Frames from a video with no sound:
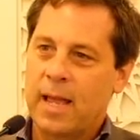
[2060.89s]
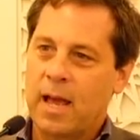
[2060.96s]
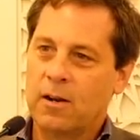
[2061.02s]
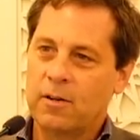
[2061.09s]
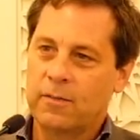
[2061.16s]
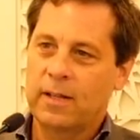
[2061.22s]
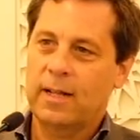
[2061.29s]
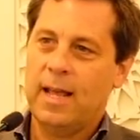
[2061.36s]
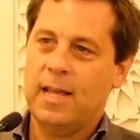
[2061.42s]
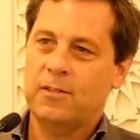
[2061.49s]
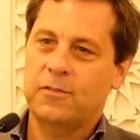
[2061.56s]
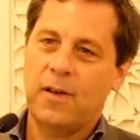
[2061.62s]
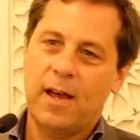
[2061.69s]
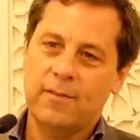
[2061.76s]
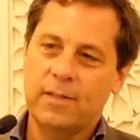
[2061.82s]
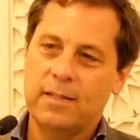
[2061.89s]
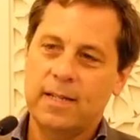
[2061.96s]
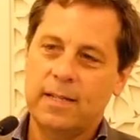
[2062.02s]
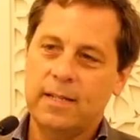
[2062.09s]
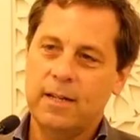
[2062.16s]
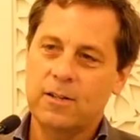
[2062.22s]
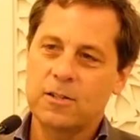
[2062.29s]
And over the last 5 to
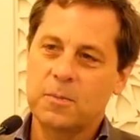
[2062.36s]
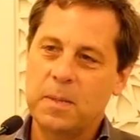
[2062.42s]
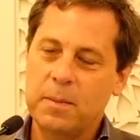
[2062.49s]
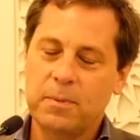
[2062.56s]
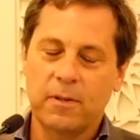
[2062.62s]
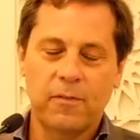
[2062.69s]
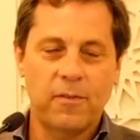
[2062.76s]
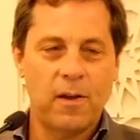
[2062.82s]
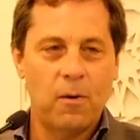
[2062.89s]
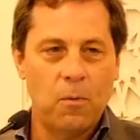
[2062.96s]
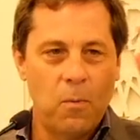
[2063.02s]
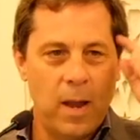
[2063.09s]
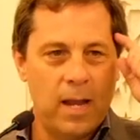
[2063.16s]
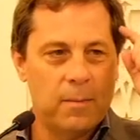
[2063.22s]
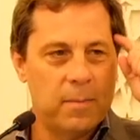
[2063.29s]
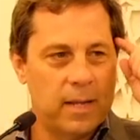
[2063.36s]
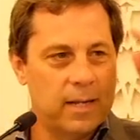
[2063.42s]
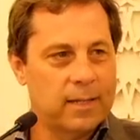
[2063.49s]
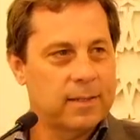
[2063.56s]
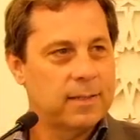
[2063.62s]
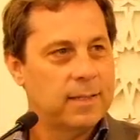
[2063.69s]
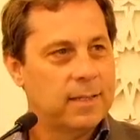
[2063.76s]
10 years, people have thought, wait a minute,